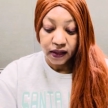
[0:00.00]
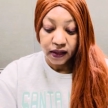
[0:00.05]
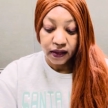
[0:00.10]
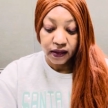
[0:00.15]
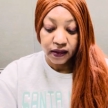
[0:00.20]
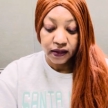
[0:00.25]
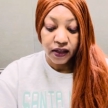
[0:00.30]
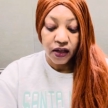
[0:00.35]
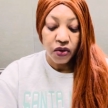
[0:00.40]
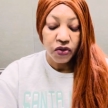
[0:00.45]

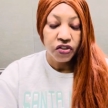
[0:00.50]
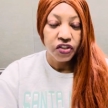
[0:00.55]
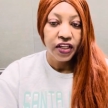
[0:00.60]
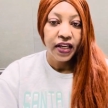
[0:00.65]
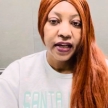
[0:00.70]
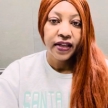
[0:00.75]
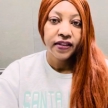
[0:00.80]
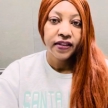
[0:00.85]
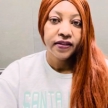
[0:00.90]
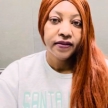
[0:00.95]

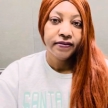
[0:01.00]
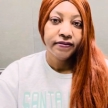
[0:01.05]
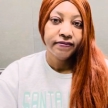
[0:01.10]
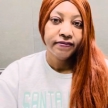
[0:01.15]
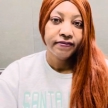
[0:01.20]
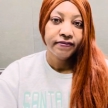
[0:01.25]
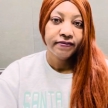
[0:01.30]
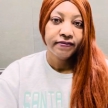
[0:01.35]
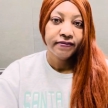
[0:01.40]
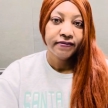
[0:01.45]
negotiate.
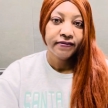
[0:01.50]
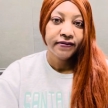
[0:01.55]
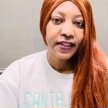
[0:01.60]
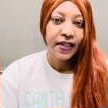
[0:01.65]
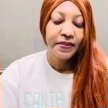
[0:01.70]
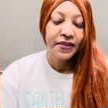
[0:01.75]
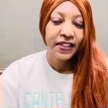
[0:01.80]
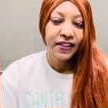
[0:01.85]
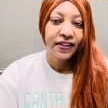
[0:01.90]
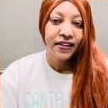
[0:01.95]
I
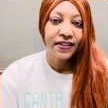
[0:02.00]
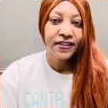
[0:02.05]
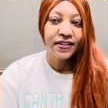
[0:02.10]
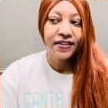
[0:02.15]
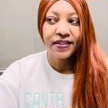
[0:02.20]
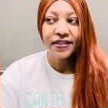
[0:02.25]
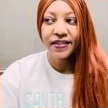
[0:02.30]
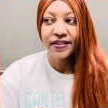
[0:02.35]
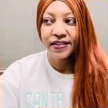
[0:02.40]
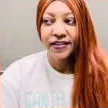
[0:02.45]
mean,
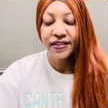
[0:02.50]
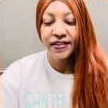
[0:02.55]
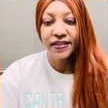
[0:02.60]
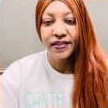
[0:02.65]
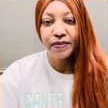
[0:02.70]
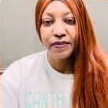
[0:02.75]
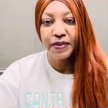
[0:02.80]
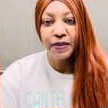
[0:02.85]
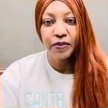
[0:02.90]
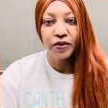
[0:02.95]

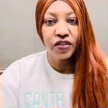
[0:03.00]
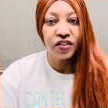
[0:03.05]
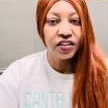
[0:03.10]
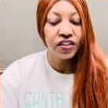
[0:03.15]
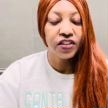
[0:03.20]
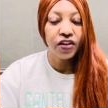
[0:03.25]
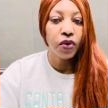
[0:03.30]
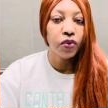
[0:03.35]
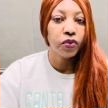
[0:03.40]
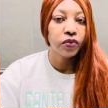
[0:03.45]
people just
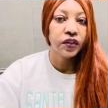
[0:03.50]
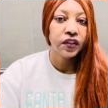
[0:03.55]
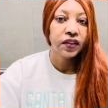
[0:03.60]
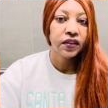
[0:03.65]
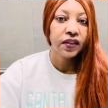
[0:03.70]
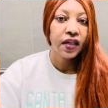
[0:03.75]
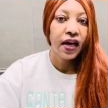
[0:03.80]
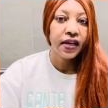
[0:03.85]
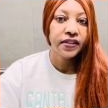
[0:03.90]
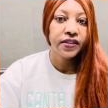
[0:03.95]
don't.
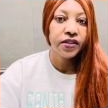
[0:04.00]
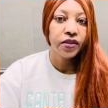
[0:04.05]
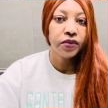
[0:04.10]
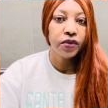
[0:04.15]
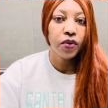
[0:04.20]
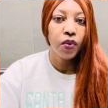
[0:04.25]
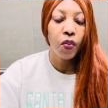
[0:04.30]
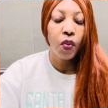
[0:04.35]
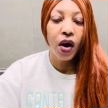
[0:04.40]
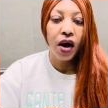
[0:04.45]
I don't know
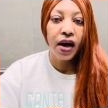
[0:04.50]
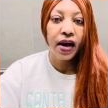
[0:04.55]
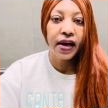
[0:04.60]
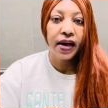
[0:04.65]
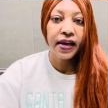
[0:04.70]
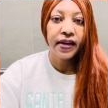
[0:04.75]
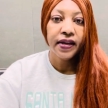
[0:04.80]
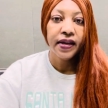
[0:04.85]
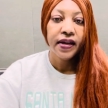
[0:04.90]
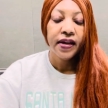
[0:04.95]

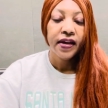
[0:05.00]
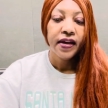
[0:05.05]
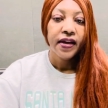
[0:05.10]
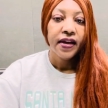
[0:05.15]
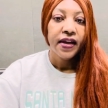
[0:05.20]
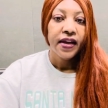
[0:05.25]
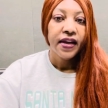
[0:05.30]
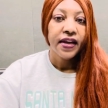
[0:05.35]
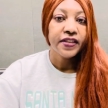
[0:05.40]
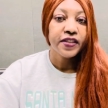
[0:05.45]
why.
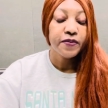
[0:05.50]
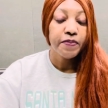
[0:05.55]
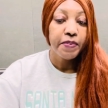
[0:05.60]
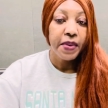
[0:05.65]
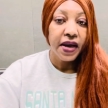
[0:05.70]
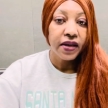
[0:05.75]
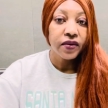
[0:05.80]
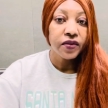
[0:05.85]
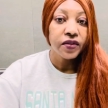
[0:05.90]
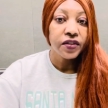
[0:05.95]
It's
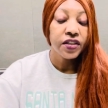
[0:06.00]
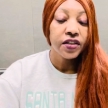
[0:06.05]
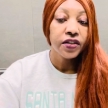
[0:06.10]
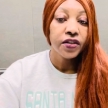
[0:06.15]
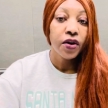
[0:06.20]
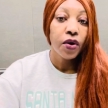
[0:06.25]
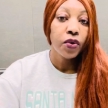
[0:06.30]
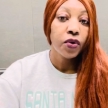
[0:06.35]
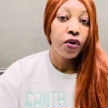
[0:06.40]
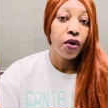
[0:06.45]
better to
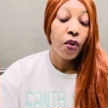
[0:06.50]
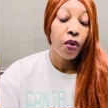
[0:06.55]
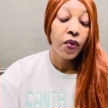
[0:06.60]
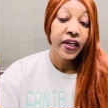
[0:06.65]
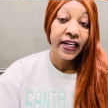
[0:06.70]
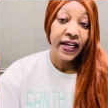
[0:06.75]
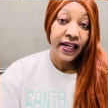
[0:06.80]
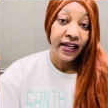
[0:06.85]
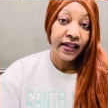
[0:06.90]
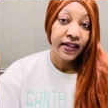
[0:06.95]
know
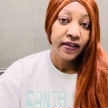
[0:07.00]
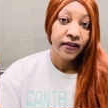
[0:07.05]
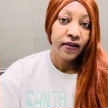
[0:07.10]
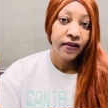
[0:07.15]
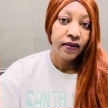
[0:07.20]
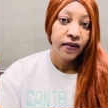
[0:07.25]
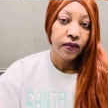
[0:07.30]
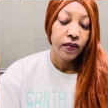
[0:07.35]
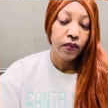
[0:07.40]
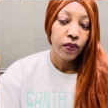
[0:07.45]
going in
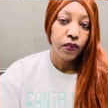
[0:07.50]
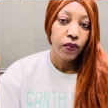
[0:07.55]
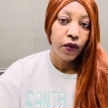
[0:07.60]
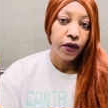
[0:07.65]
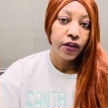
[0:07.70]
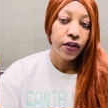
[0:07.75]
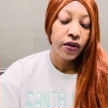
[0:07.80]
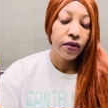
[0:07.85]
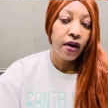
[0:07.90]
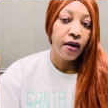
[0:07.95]
what
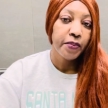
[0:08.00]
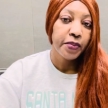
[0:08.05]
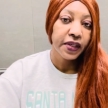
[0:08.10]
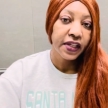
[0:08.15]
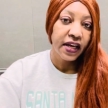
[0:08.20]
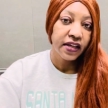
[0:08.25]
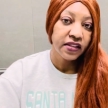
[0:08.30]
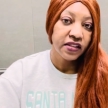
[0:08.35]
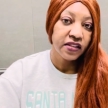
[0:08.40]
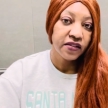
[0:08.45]
you're up
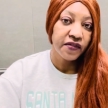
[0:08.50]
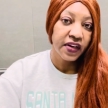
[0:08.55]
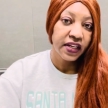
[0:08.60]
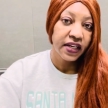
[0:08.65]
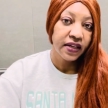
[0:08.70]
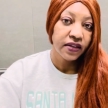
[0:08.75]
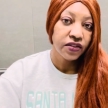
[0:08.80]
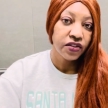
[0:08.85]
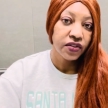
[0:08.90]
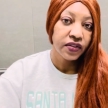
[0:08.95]
against
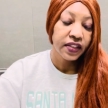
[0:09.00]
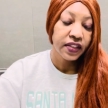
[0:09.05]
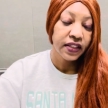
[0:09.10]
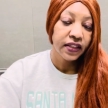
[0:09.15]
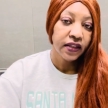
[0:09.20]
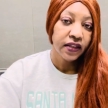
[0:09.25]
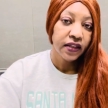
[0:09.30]
financially